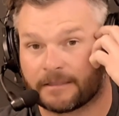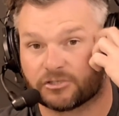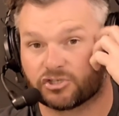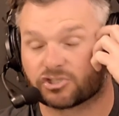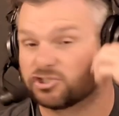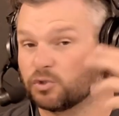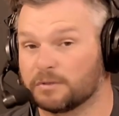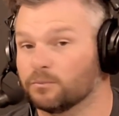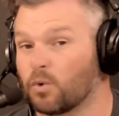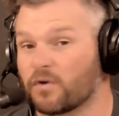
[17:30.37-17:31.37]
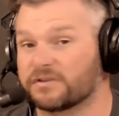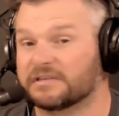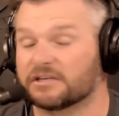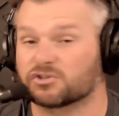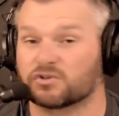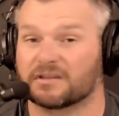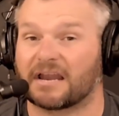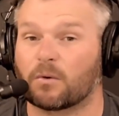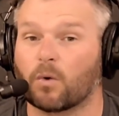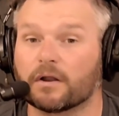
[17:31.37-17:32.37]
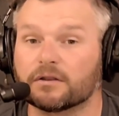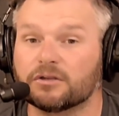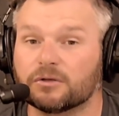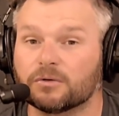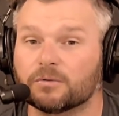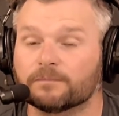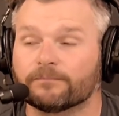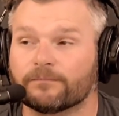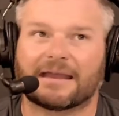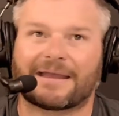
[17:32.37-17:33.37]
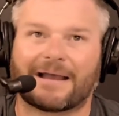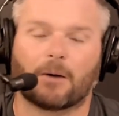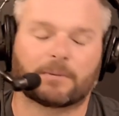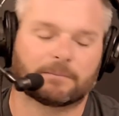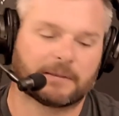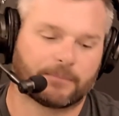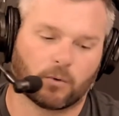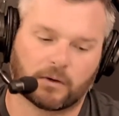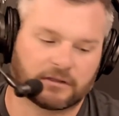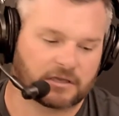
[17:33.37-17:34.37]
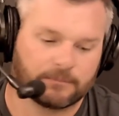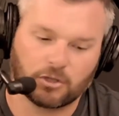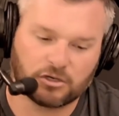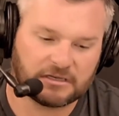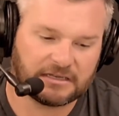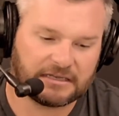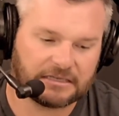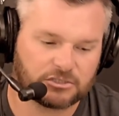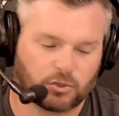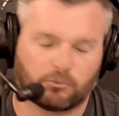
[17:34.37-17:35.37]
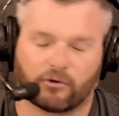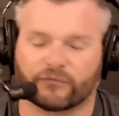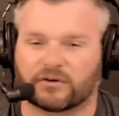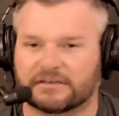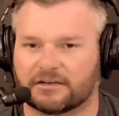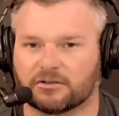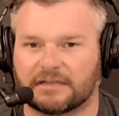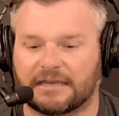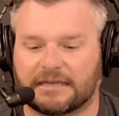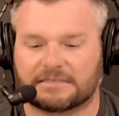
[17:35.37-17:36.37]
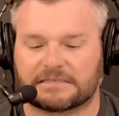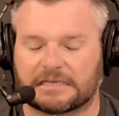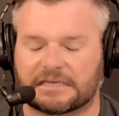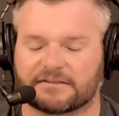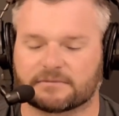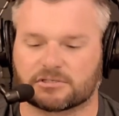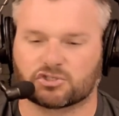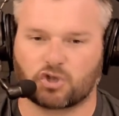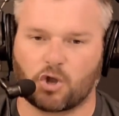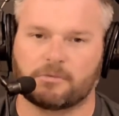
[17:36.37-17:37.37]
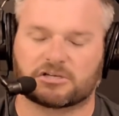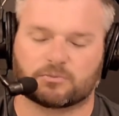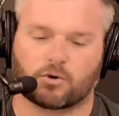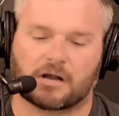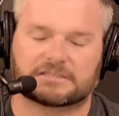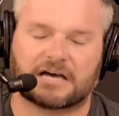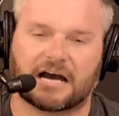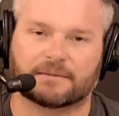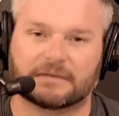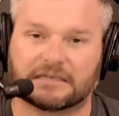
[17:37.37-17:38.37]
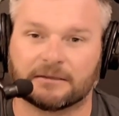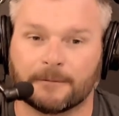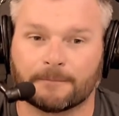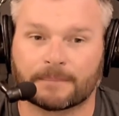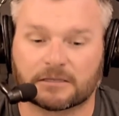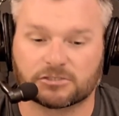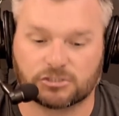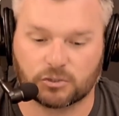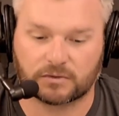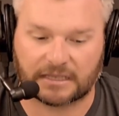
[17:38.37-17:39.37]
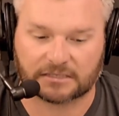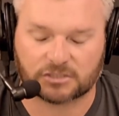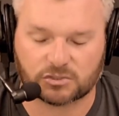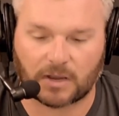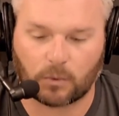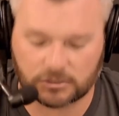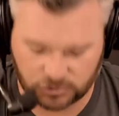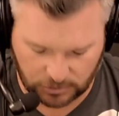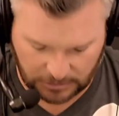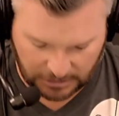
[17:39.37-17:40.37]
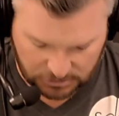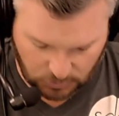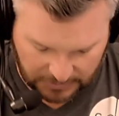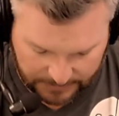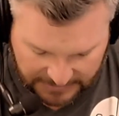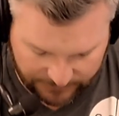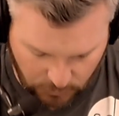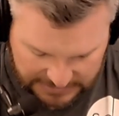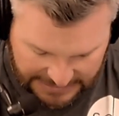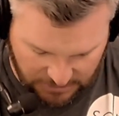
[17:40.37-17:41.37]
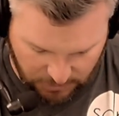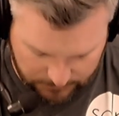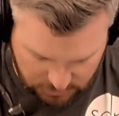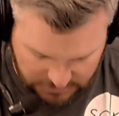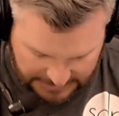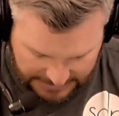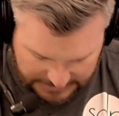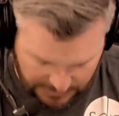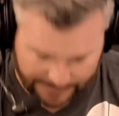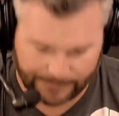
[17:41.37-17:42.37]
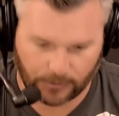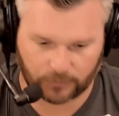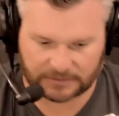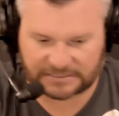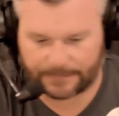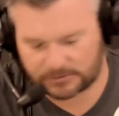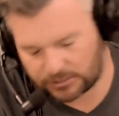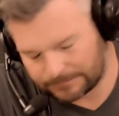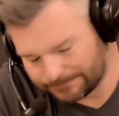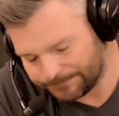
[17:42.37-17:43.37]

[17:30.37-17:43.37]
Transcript: just doing more of the dentistry that I want to do, helping people in the community, doing more free dental days. It gives me so much more autonomy to do things. So let me give you a take home just to kind of wrap a bow on this episode.